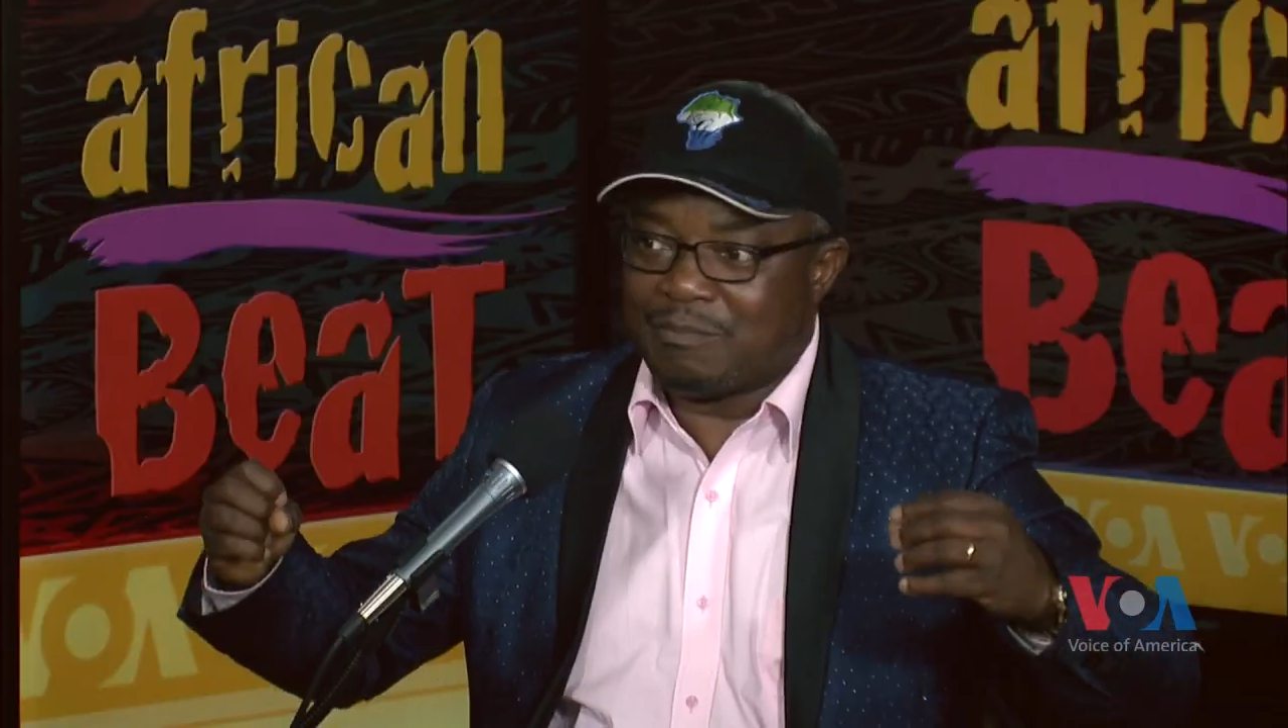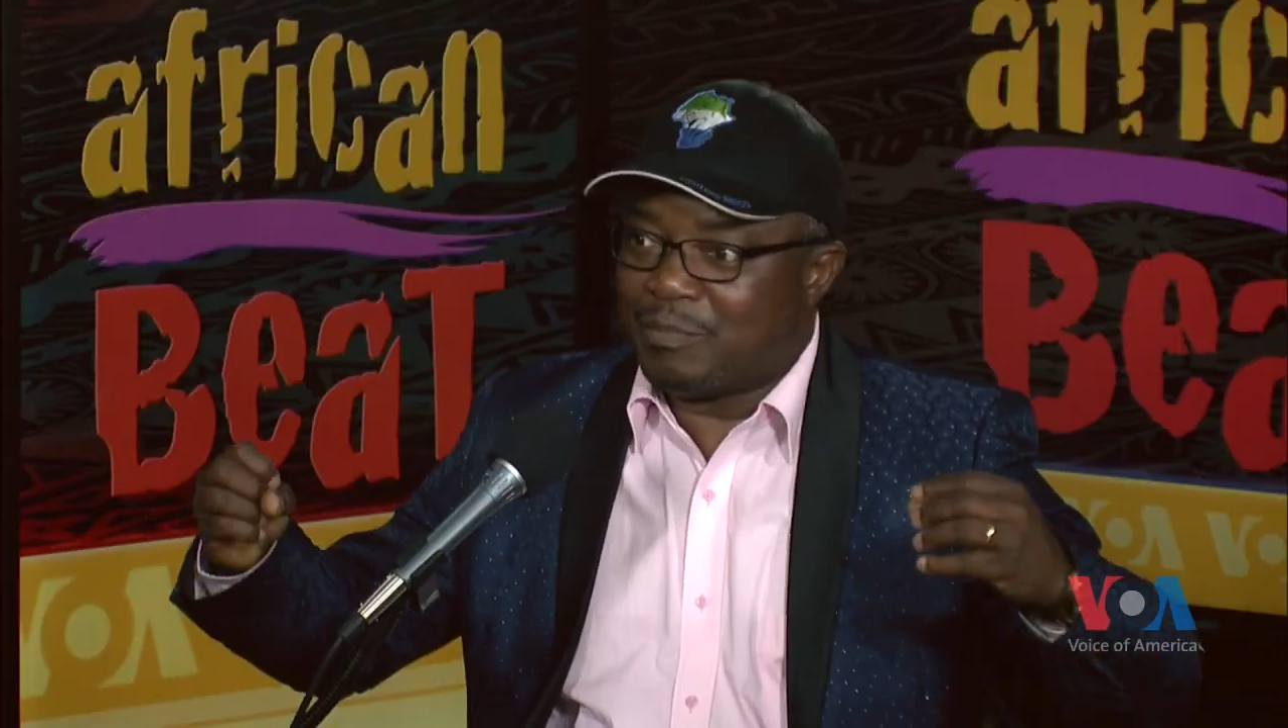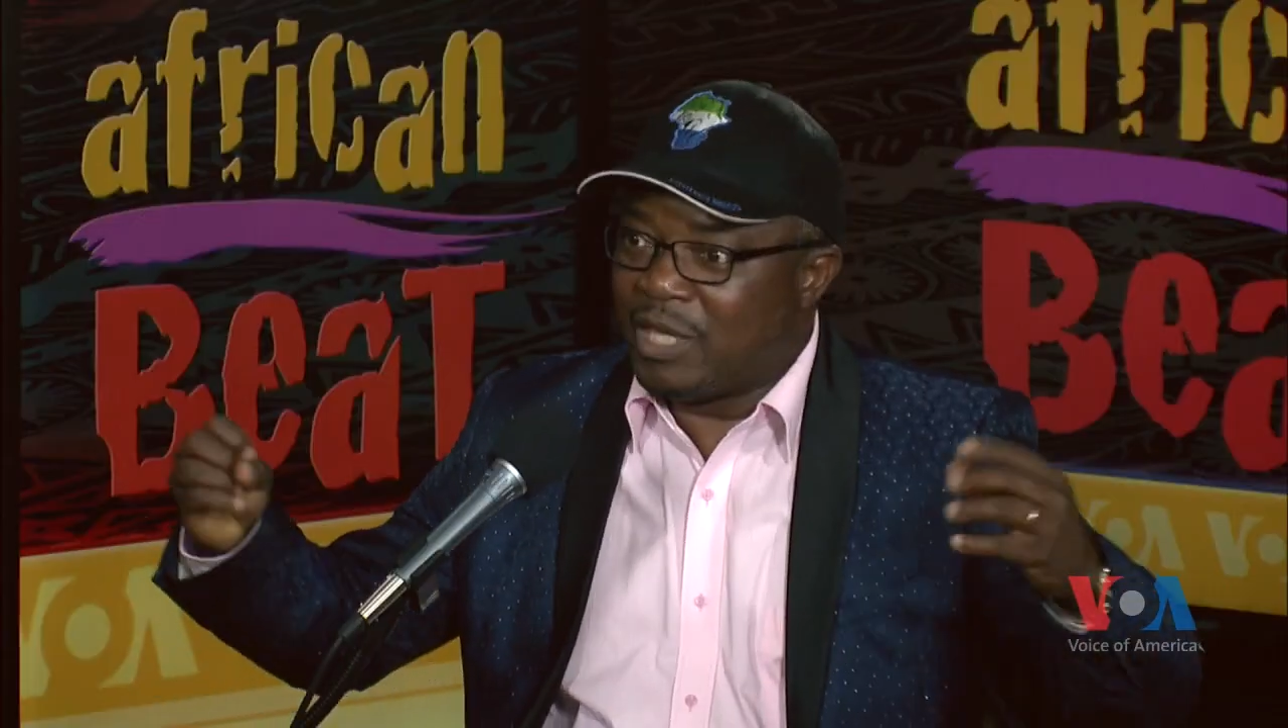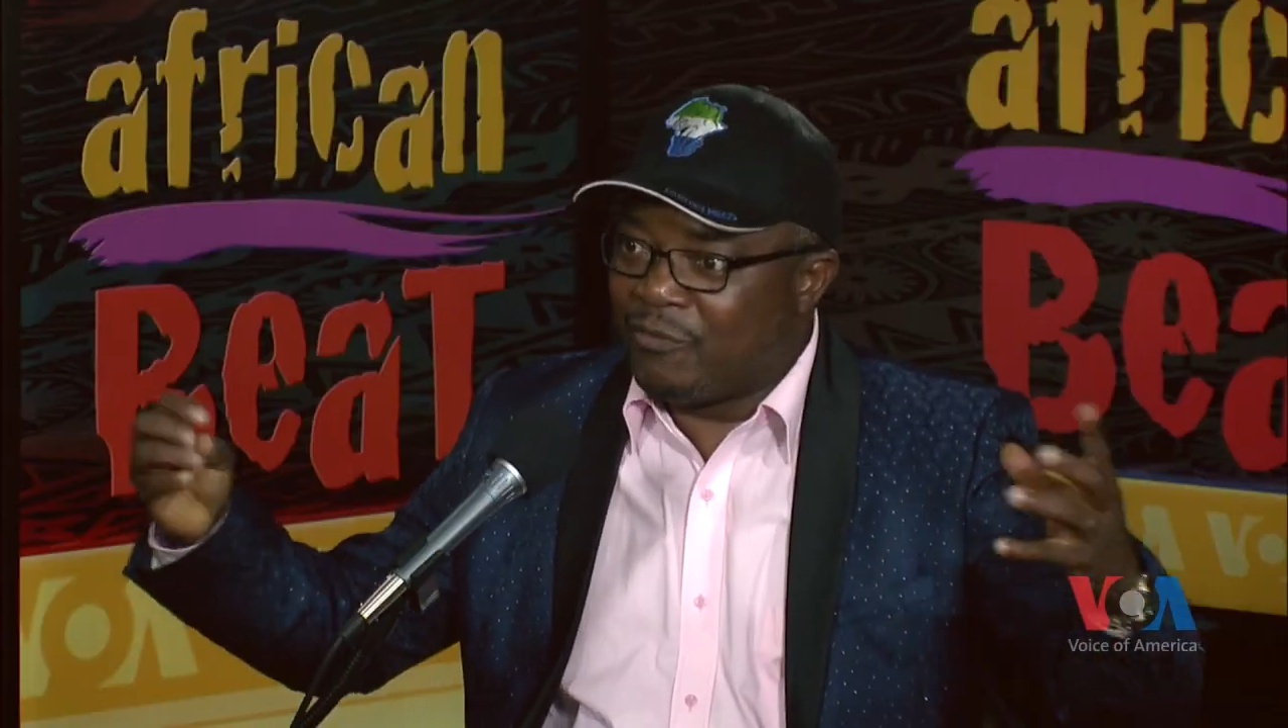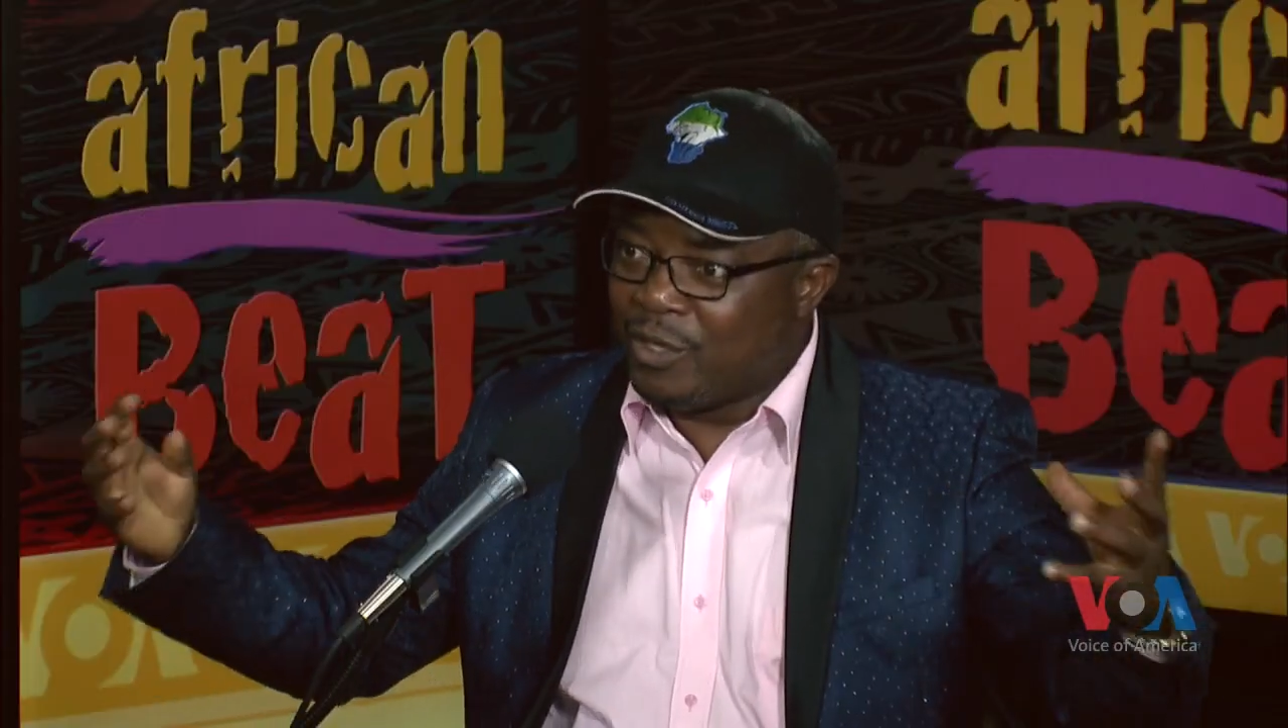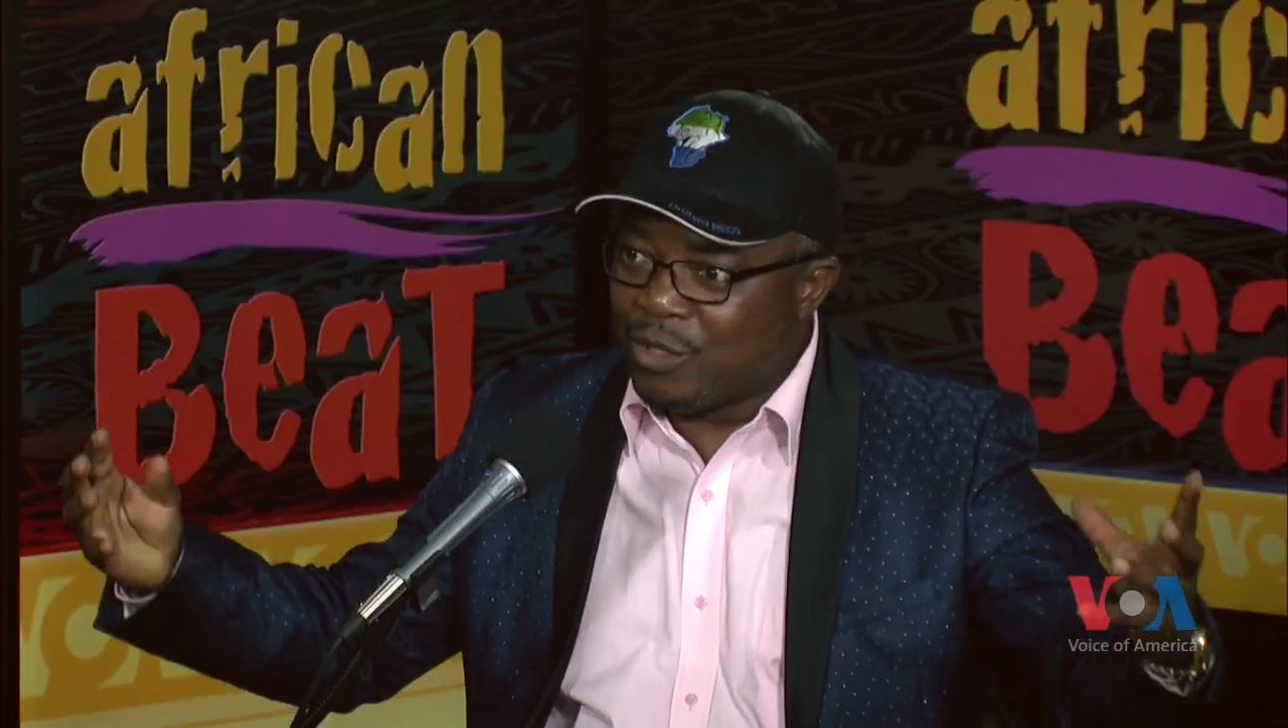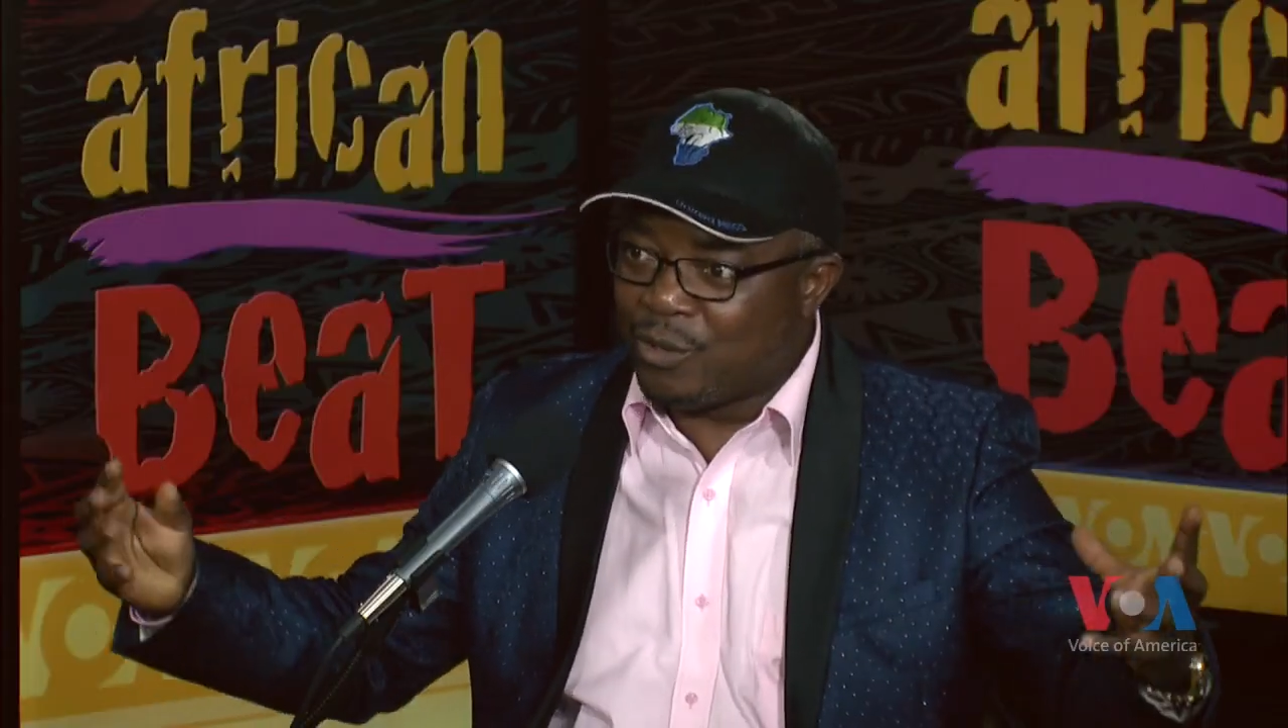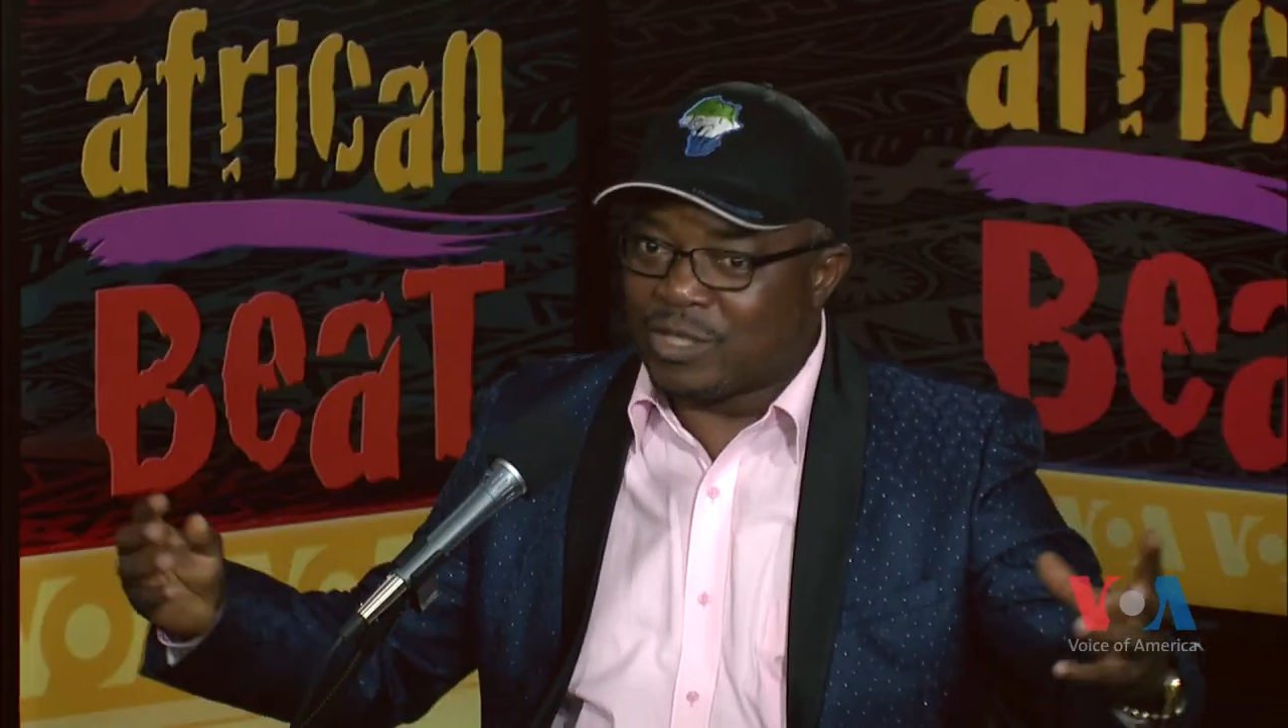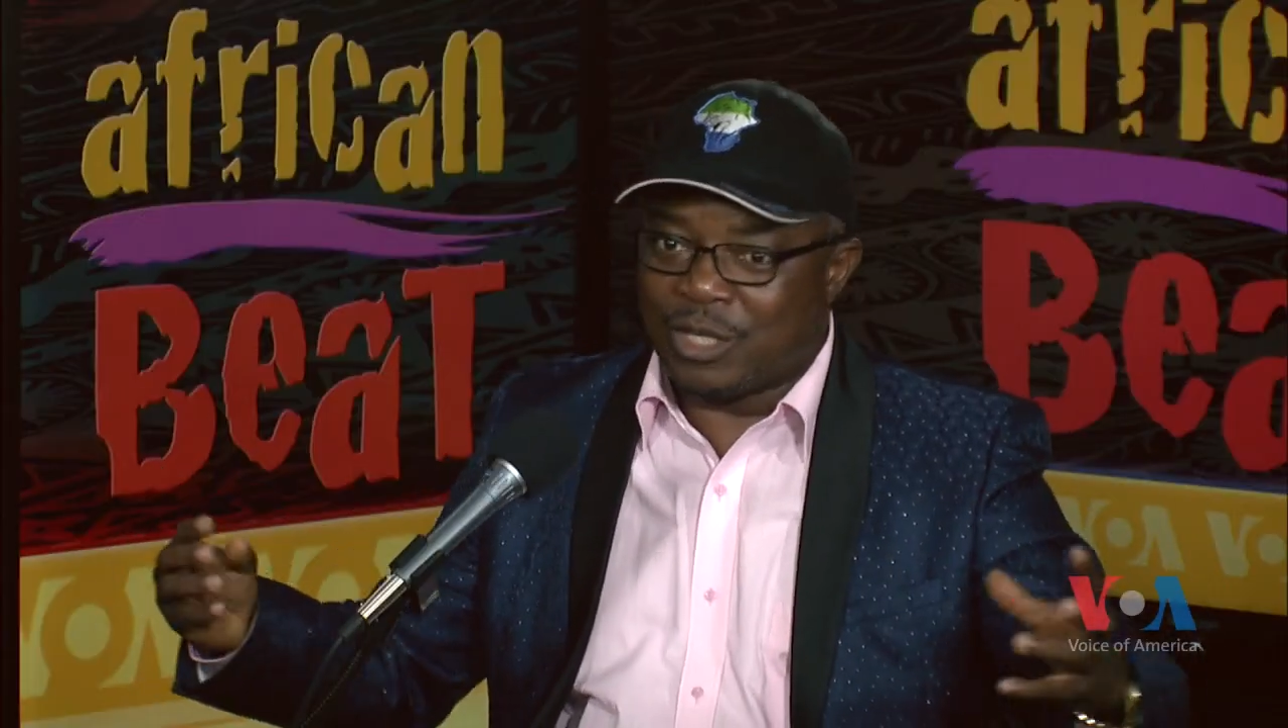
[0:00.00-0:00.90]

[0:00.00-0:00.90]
big videos,